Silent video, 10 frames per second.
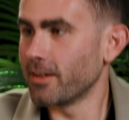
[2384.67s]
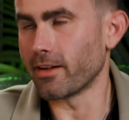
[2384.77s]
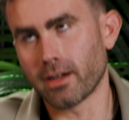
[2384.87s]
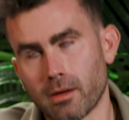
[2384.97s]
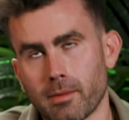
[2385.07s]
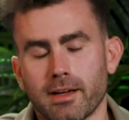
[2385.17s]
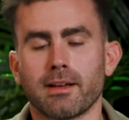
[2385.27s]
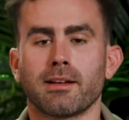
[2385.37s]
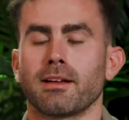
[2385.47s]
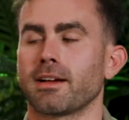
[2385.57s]
like, oh my
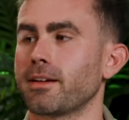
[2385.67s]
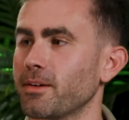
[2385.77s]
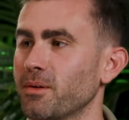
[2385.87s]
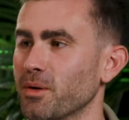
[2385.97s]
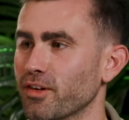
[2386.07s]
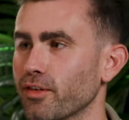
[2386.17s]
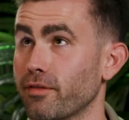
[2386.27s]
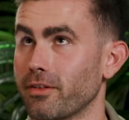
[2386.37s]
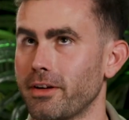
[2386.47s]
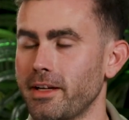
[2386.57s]
god, I gotta go work for
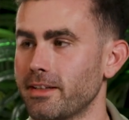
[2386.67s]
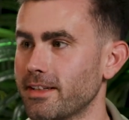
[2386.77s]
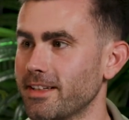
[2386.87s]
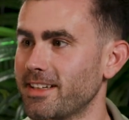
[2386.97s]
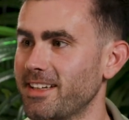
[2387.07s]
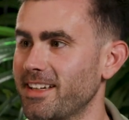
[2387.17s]
free. It's like